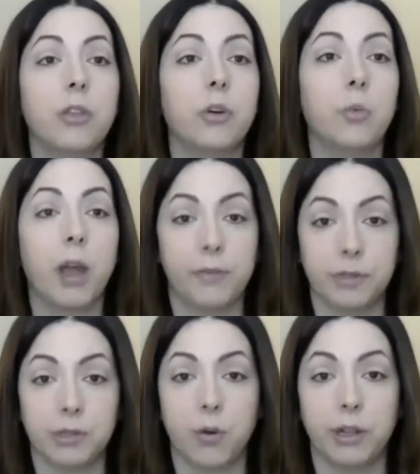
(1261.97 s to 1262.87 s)
the wife
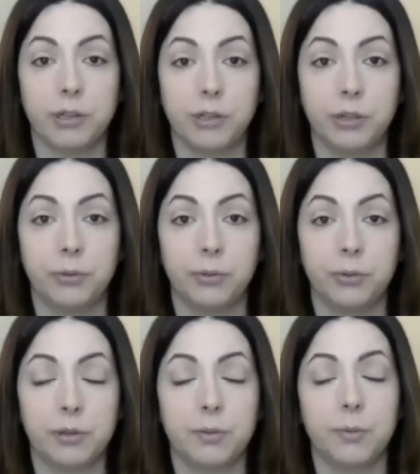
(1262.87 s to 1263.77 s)
is going to,
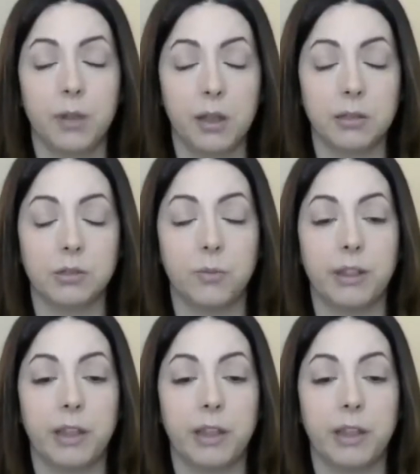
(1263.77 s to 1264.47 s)
assuming they